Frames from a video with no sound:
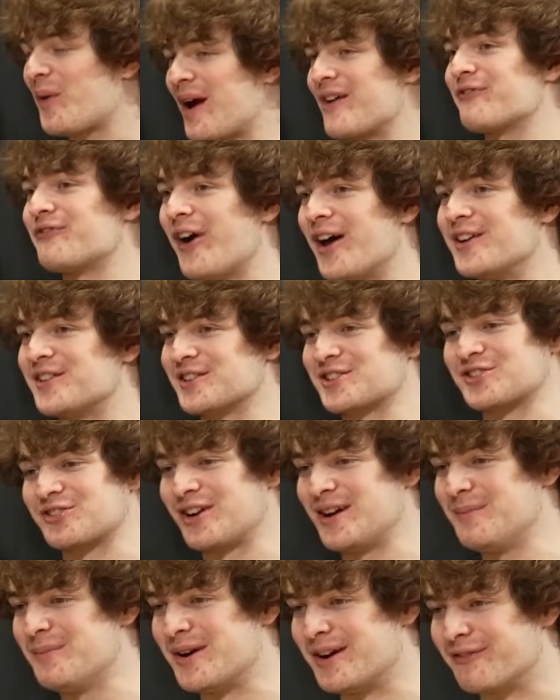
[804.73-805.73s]
quite fun to
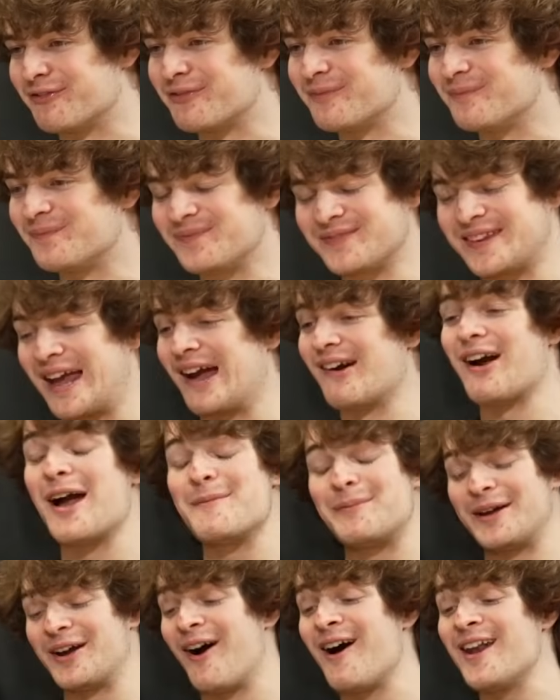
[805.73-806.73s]
stream with. Oh, Dare
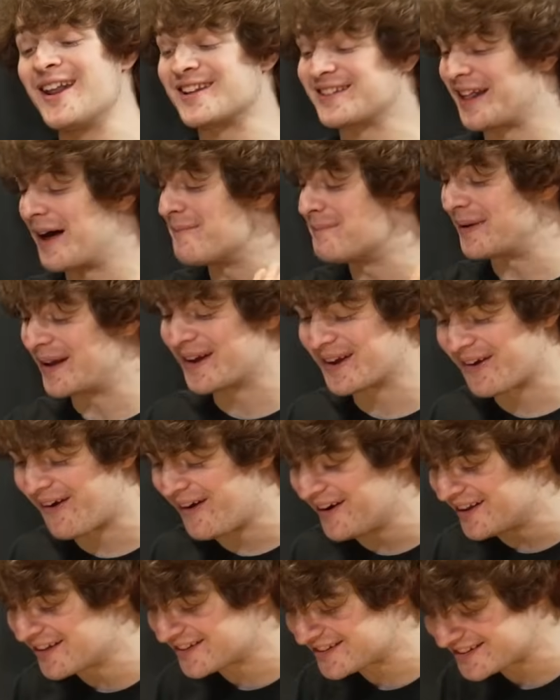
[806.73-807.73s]
stop. I be honest? I'm being
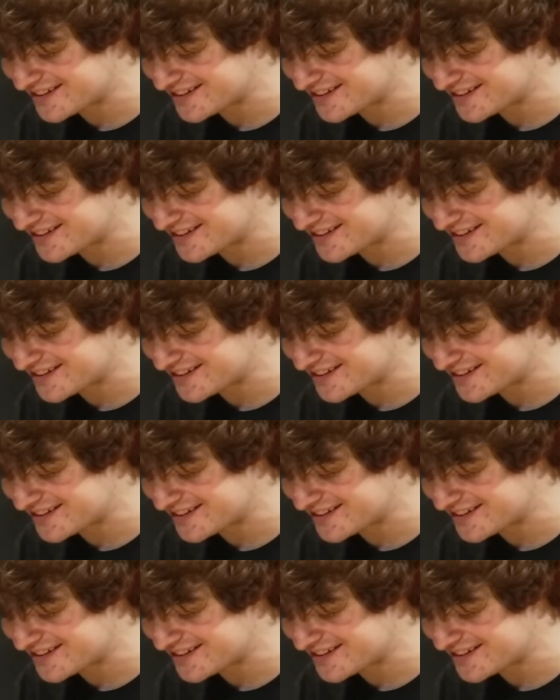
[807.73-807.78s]
honest.